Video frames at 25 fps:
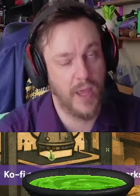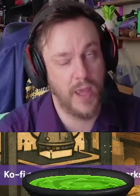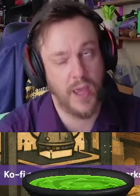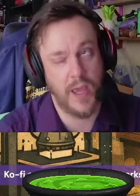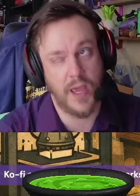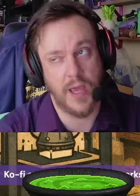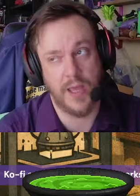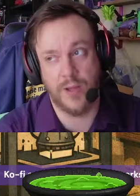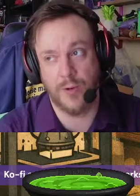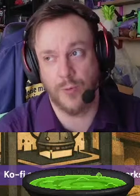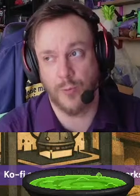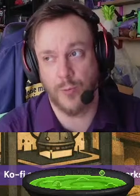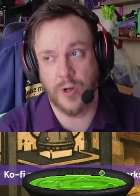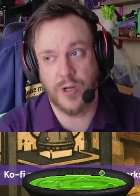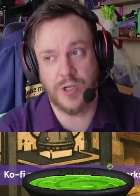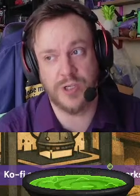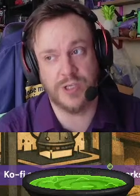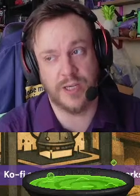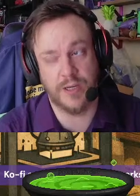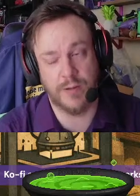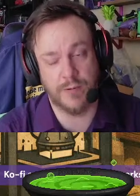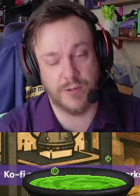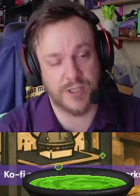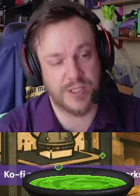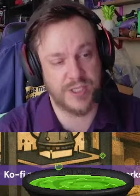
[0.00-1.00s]
and originally
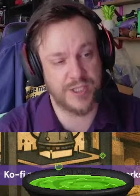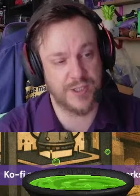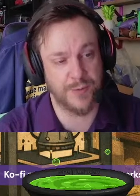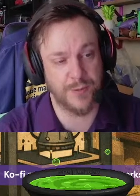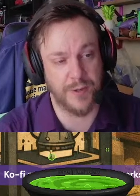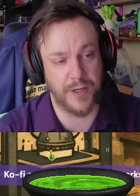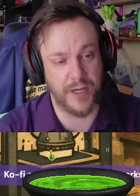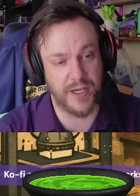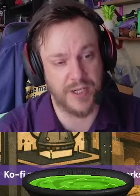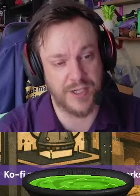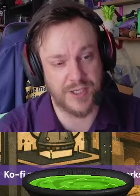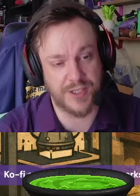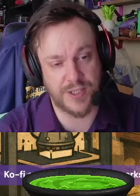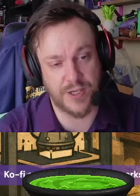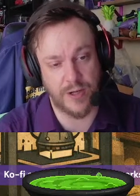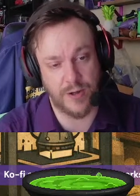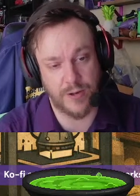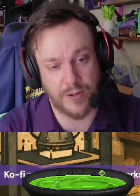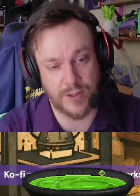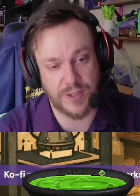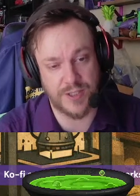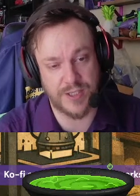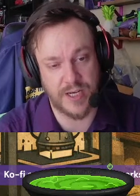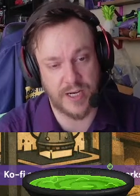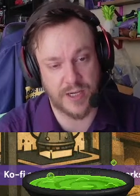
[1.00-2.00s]
it was 3, so
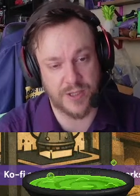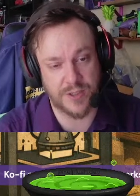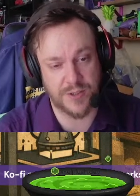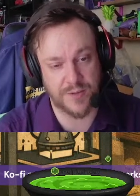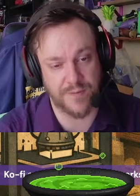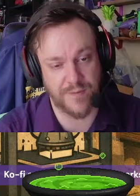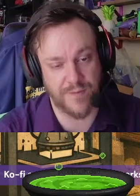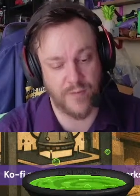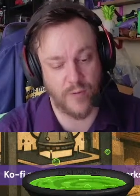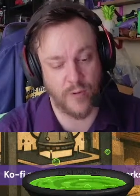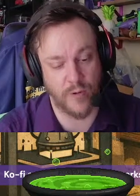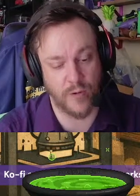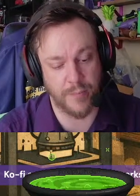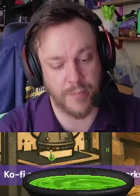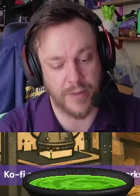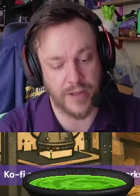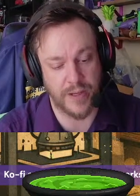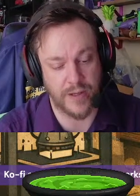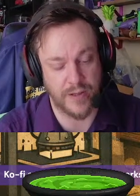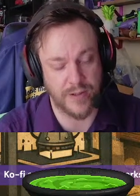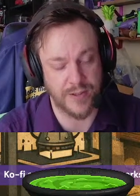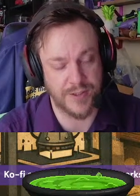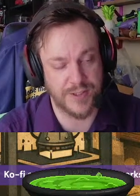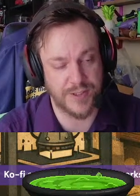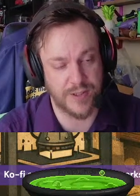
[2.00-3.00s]
it's an extra 4
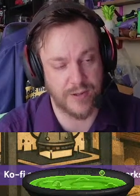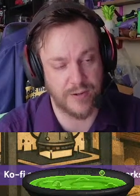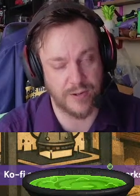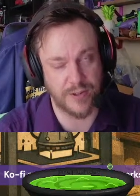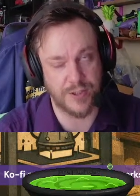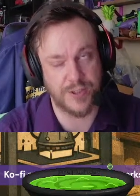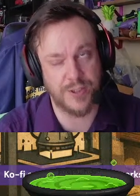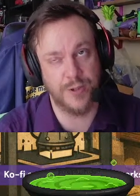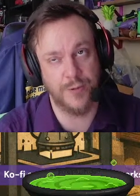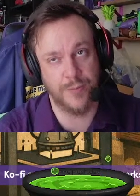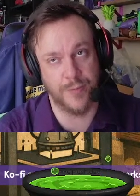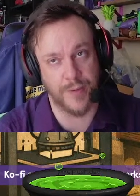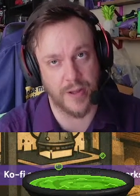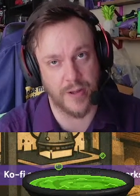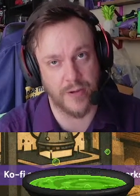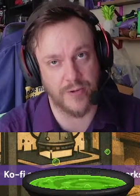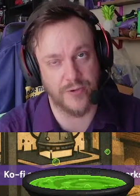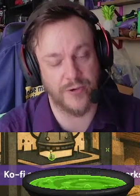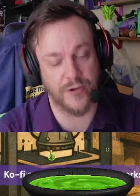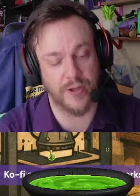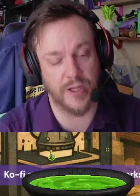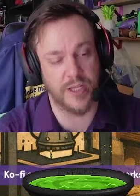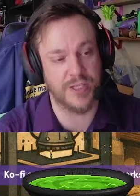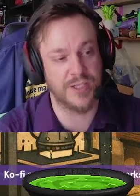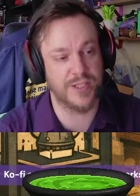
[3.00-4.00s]
mils or 2 mils.
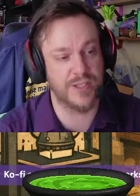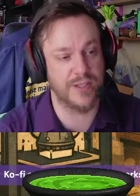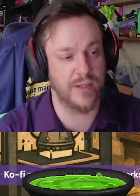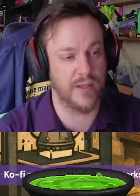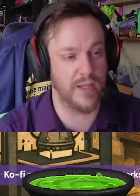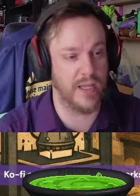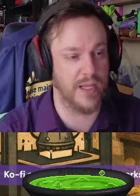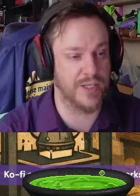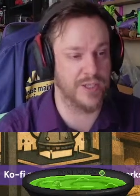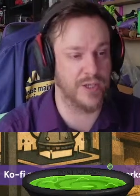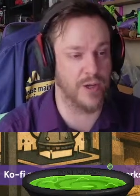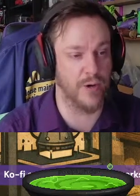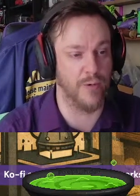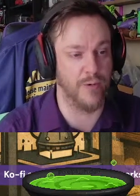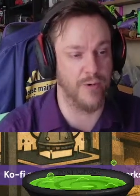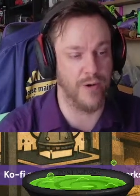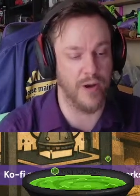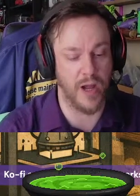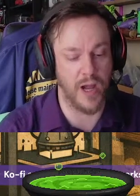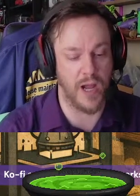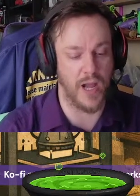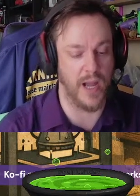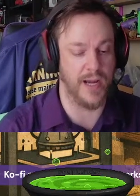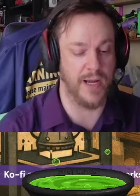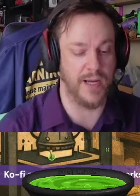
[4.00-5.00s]
So let's go
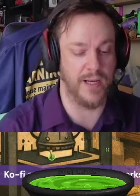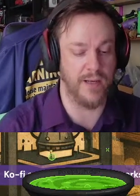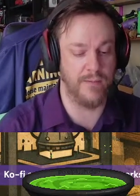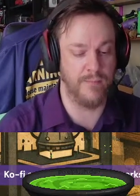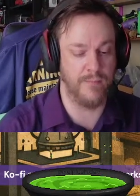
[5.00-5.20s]
9,